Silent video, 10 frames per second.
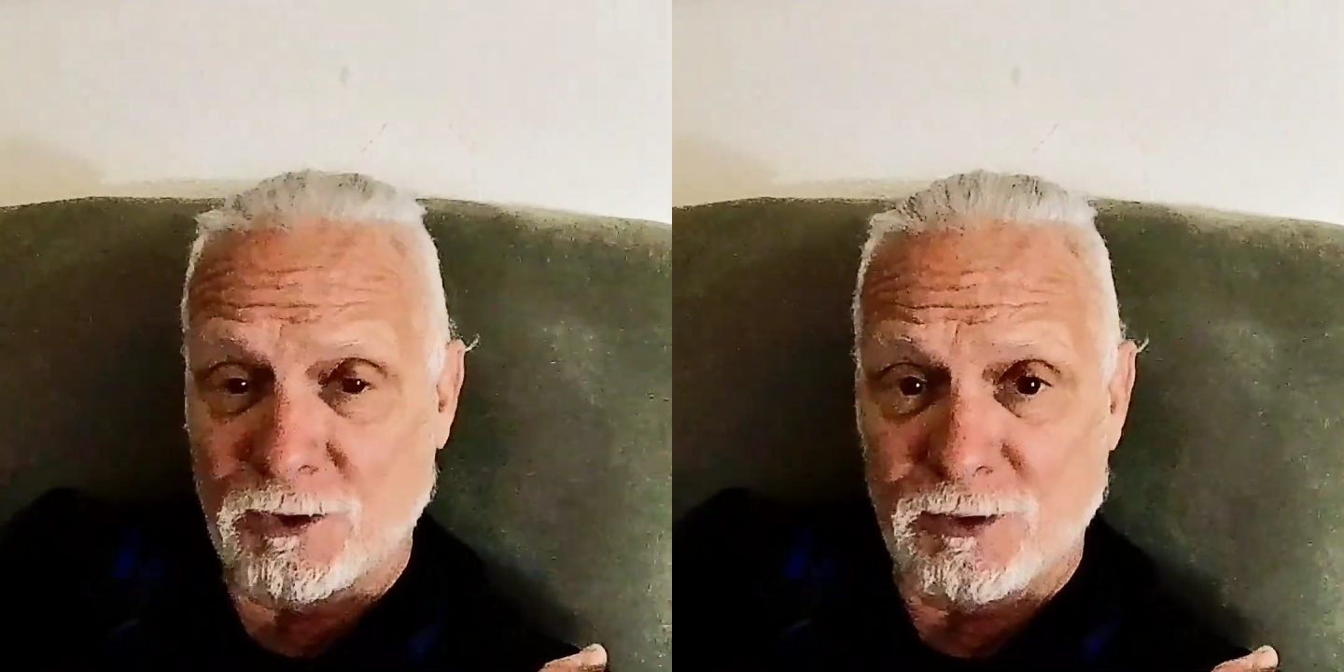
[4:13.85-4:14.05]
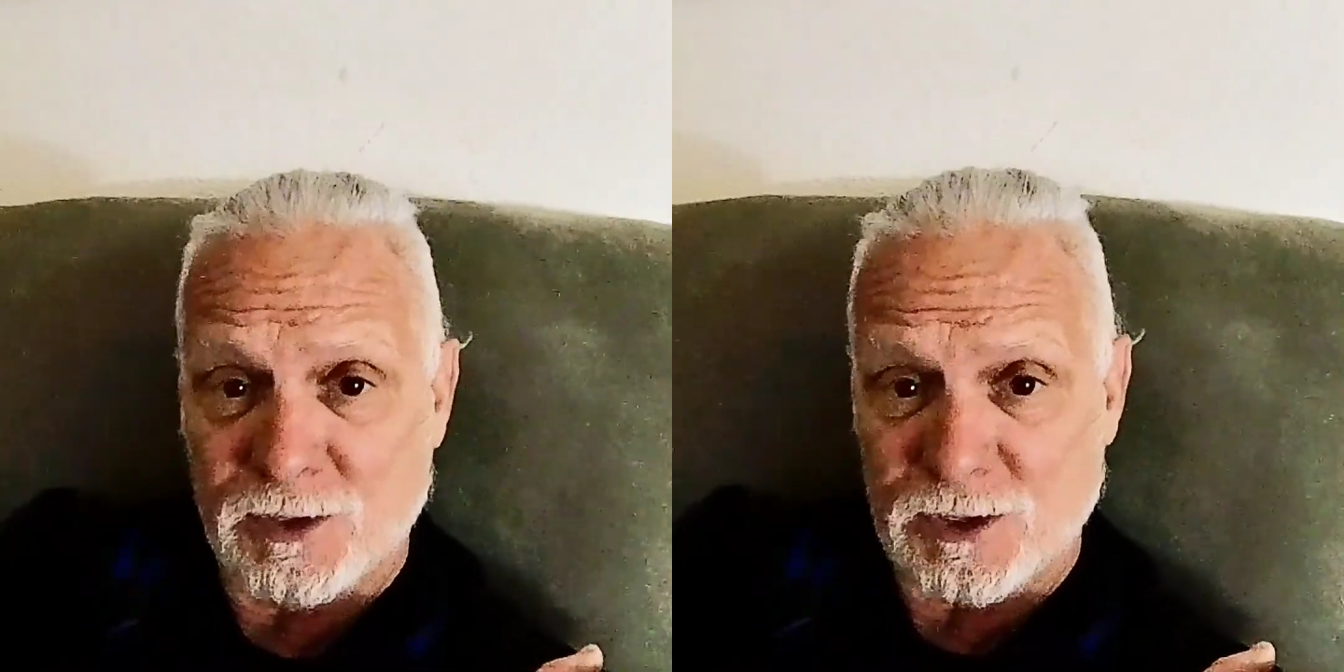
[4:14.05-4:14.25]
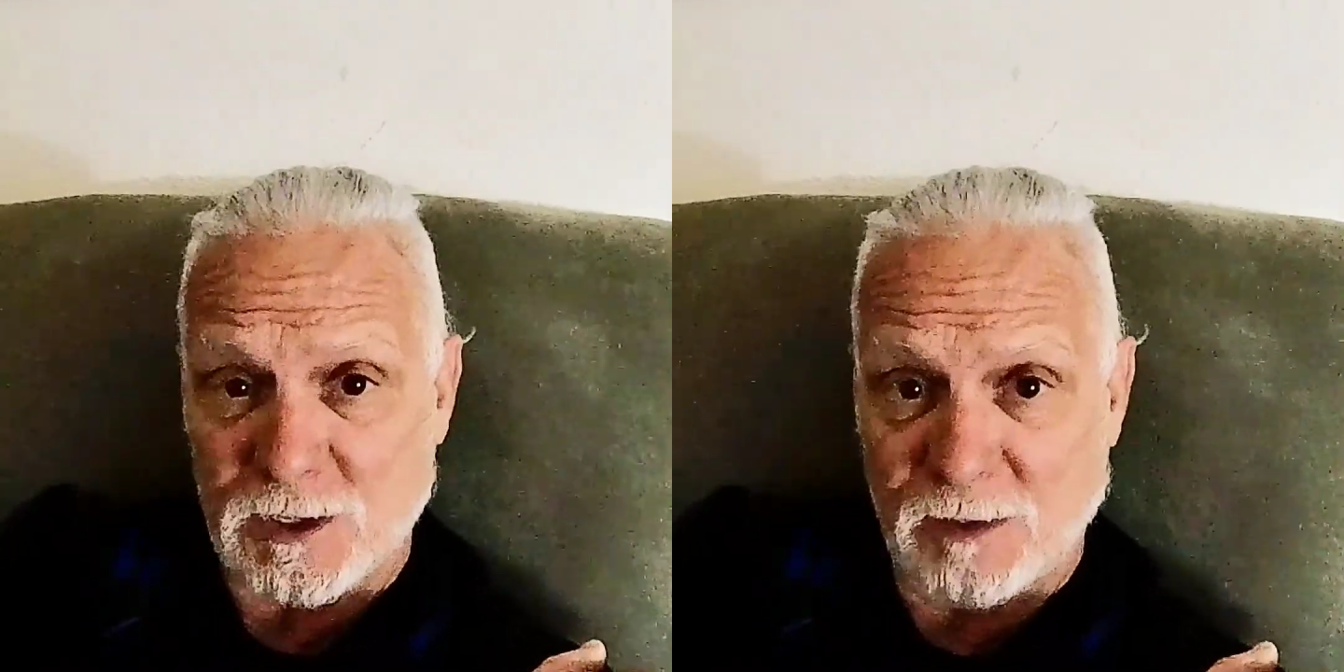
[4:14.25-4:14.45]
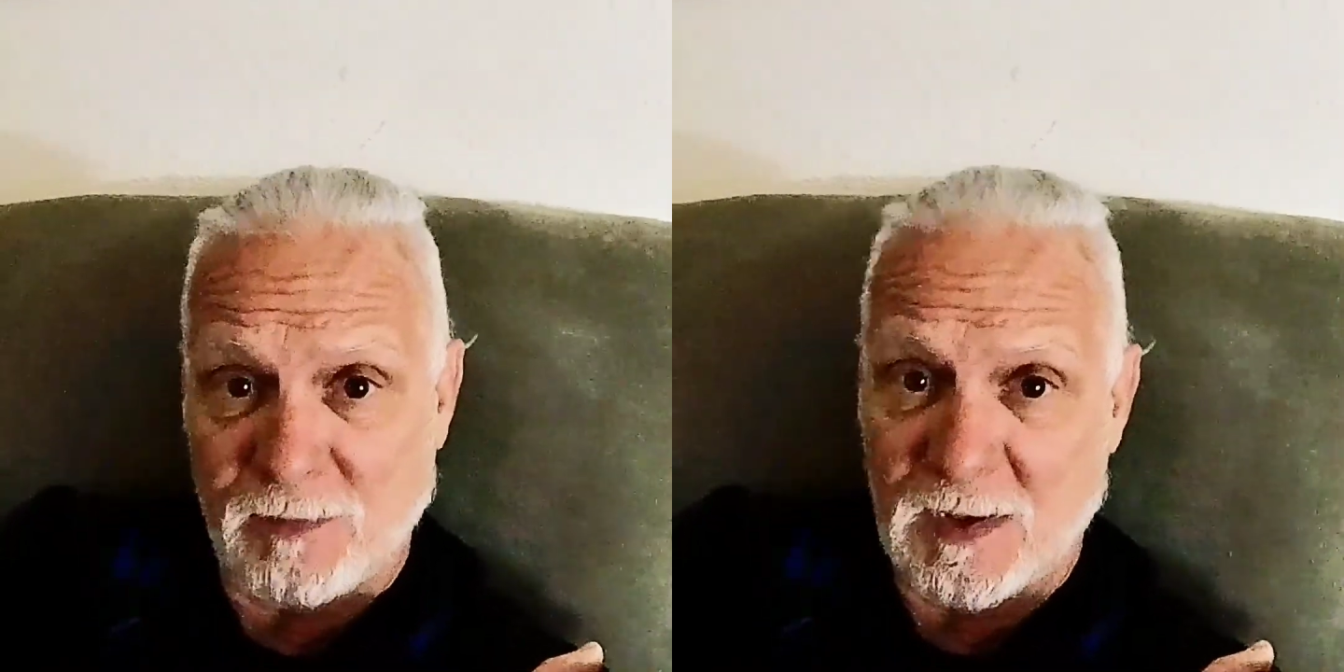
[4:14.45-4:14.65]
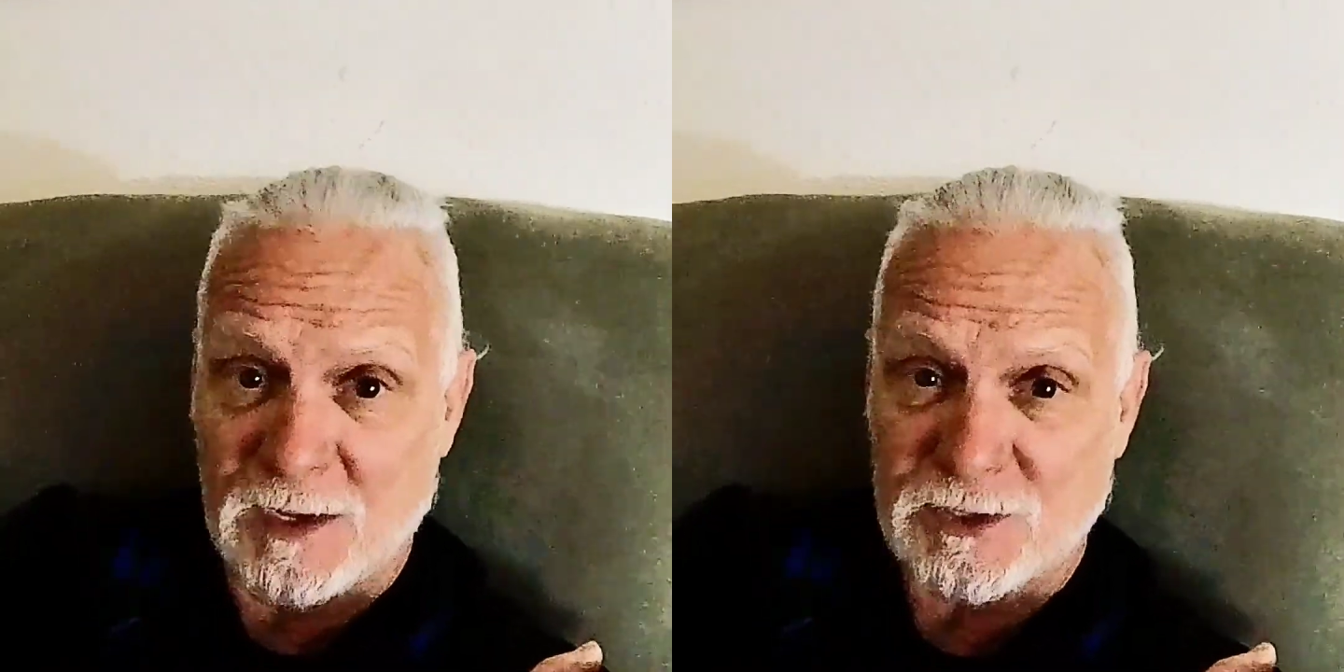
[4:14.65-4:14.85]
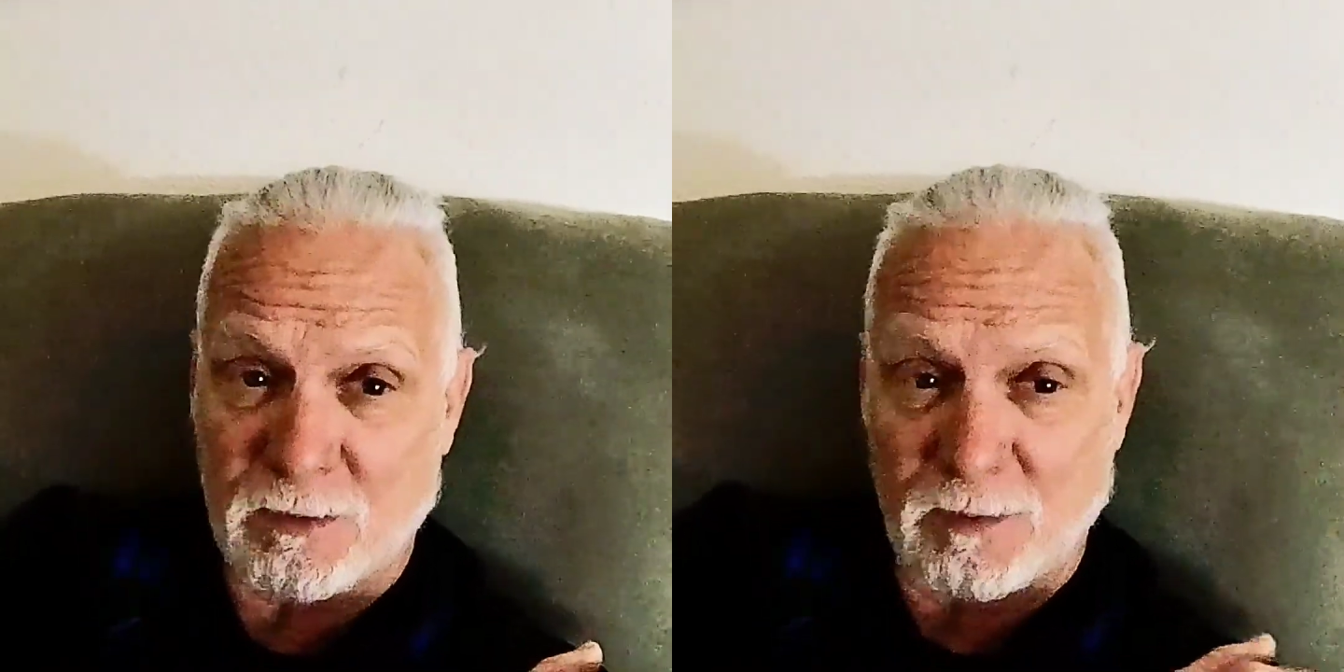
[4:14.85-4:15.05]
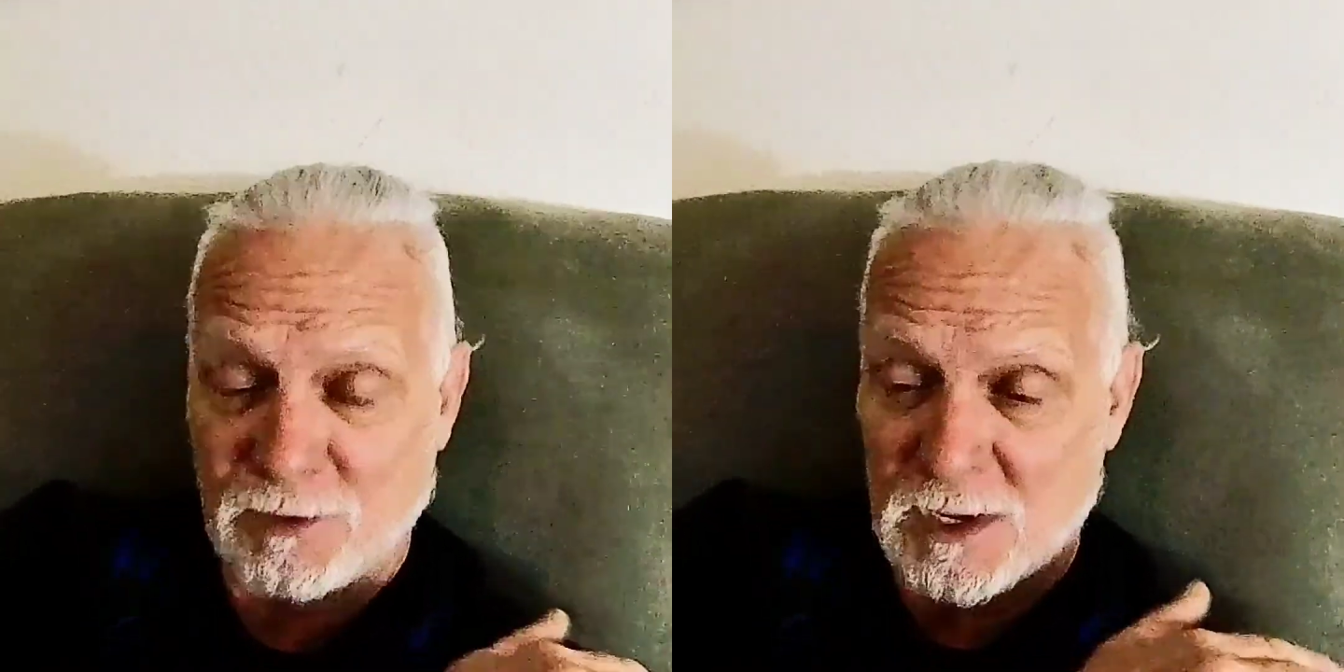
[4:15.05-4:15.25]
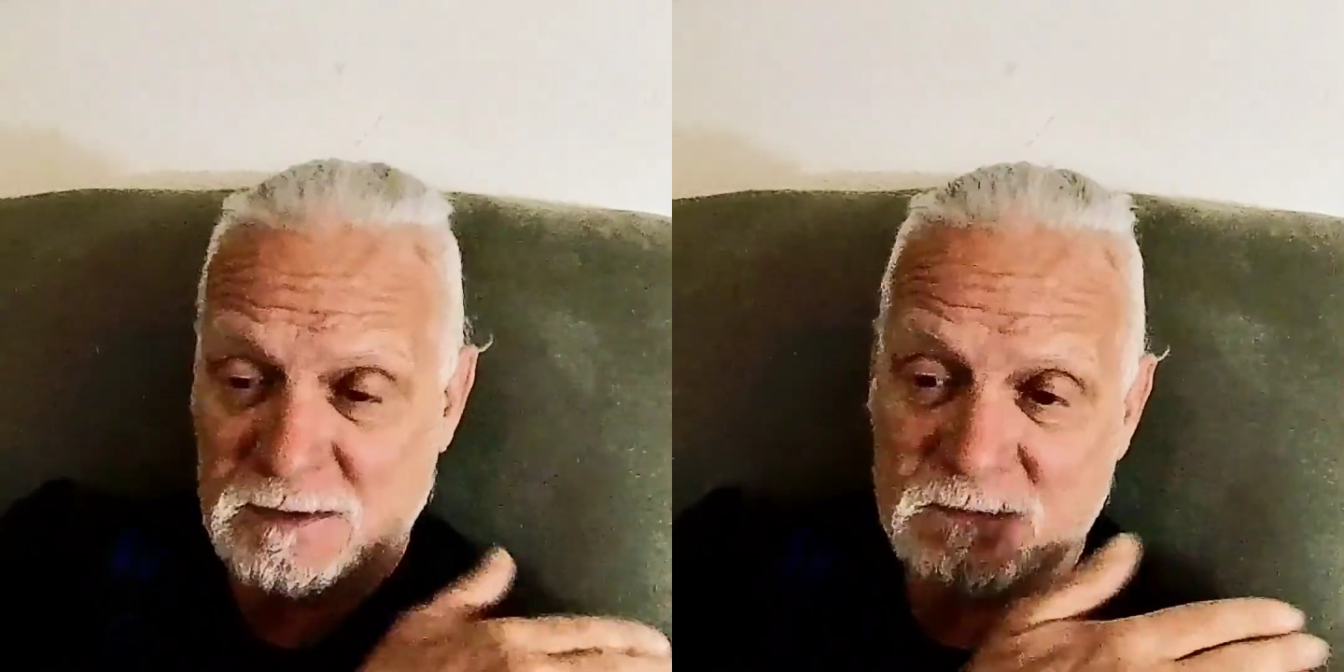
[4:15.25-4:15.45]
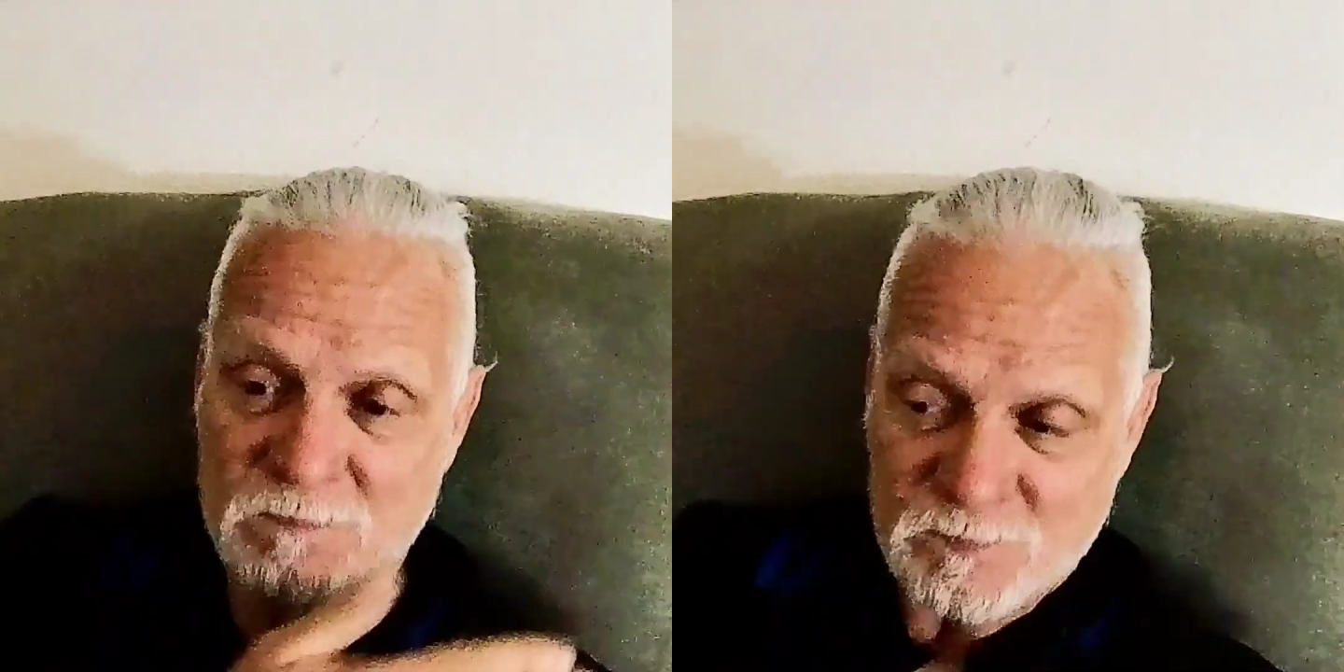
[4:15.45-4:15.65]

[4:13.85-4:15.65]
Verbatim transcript: do this in advance. I would have done,